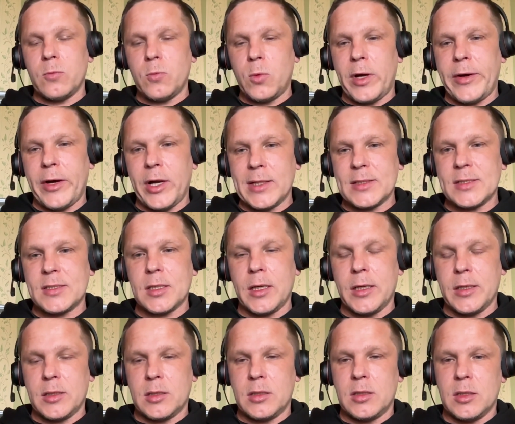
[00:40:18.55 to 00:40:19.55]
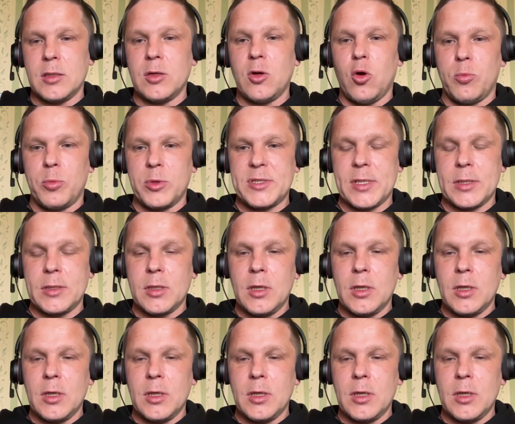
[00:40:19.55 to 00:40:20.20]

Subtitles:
variance and opposite.